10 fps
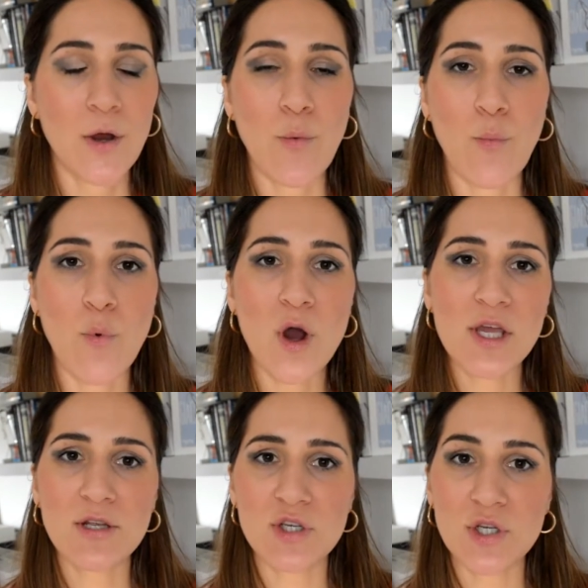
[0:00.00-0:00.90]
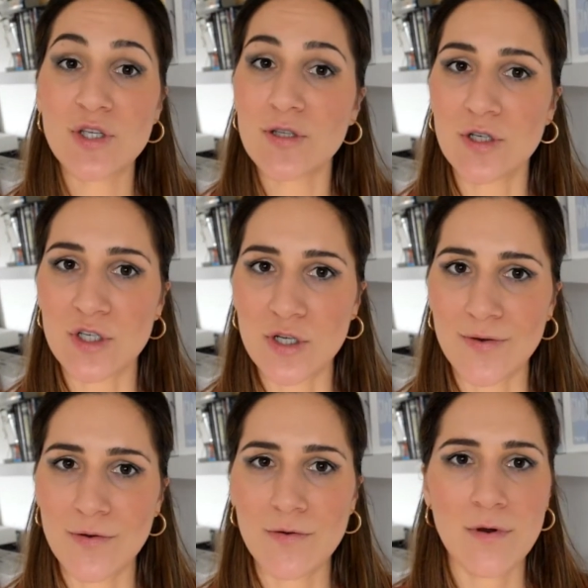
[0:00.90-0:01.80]
What you choose to
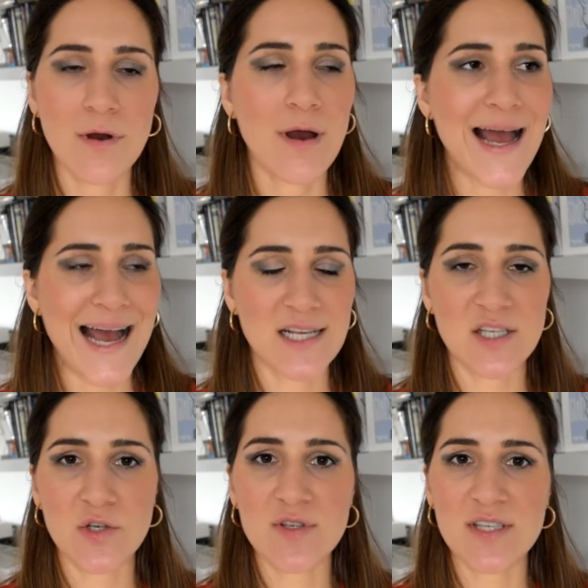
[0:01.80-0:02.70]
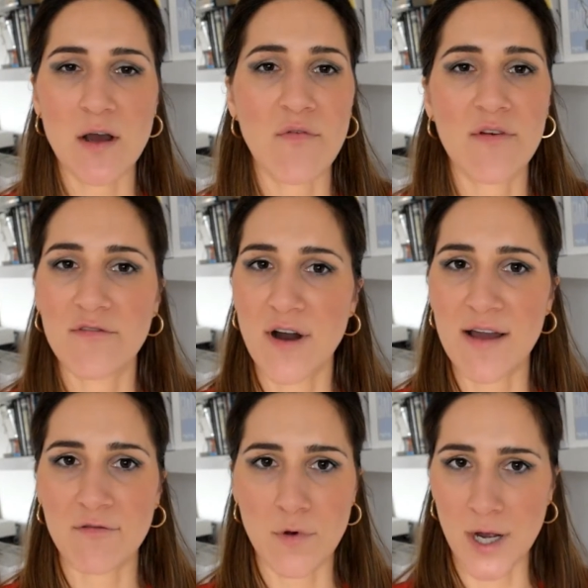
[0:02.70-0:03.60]
do, ask yourself the
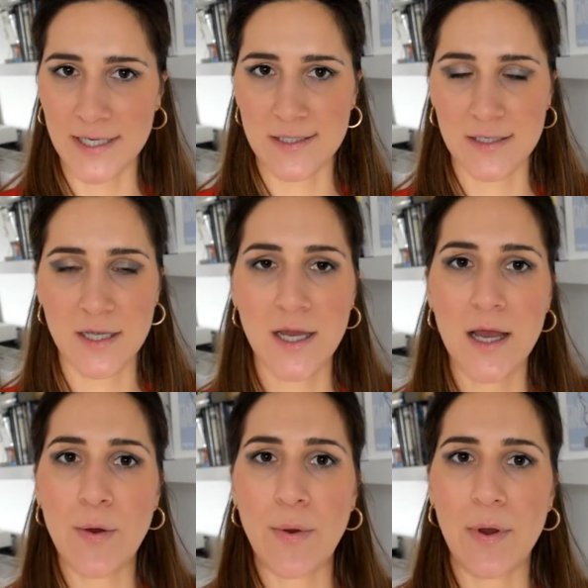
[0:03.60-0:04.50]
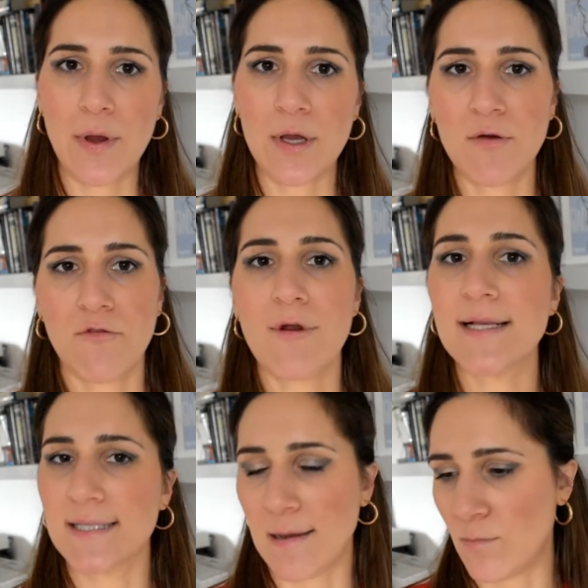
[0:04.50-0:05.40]
5 whys. For
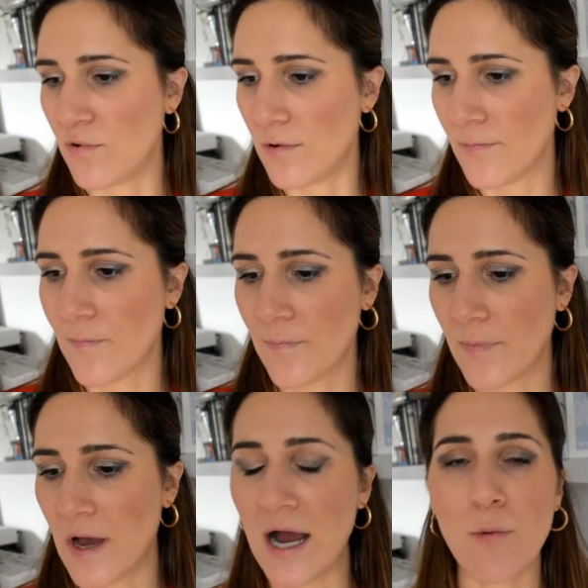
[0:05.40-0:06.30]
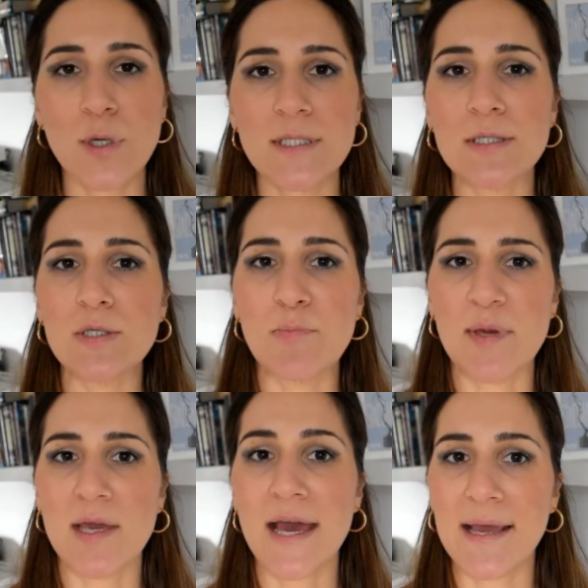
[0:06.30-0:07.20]
example, I wanted to
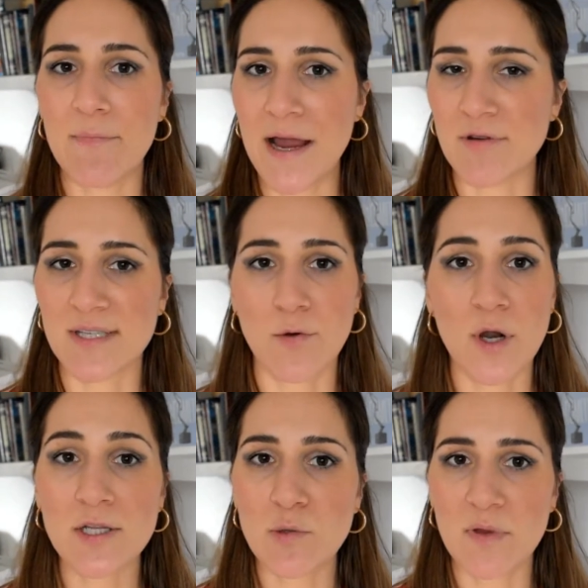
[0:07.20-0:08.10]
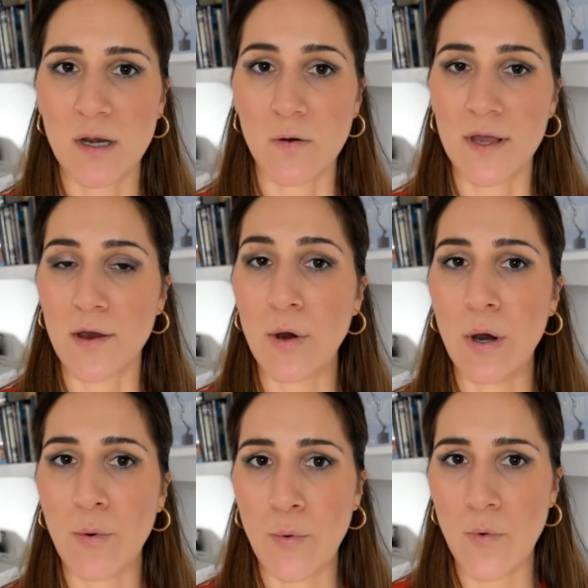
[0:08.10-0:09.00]
be a barrister, I wanted to be a lawyer.
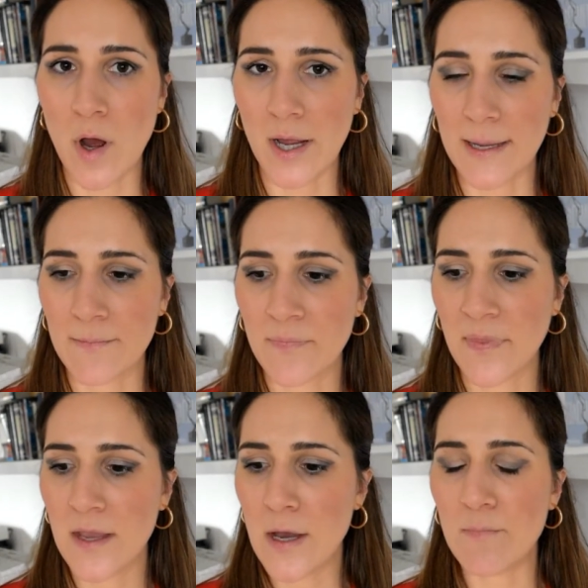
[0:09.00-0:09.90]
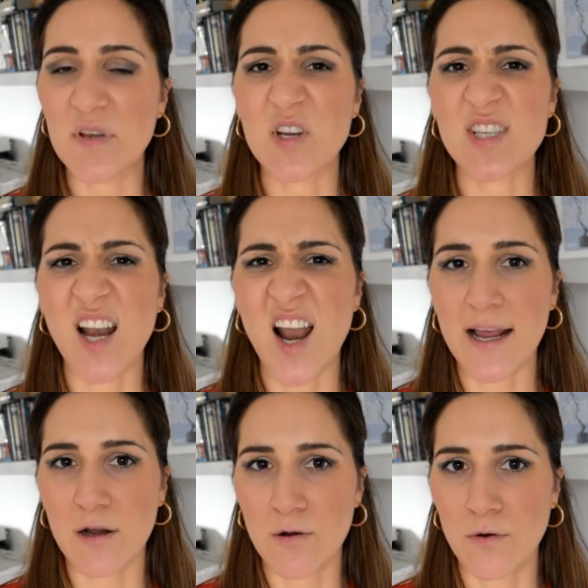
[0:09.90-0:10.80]
Why? Because I
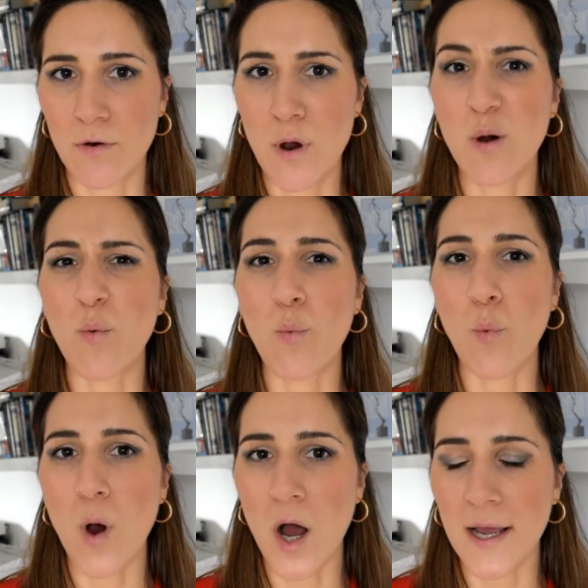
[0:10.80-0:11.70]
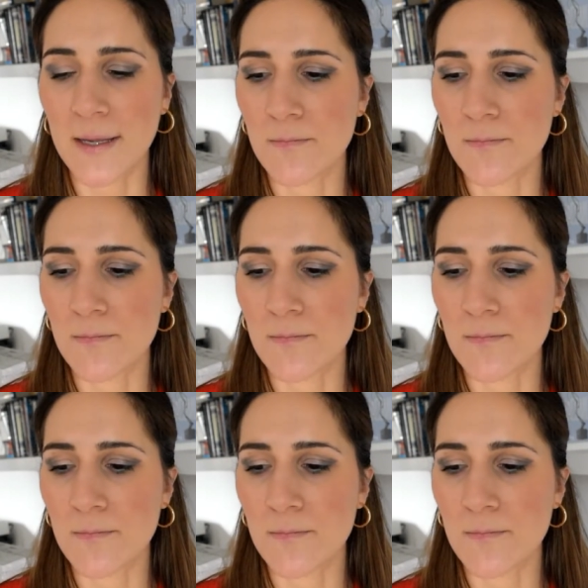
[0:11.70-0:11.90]
like law. Why?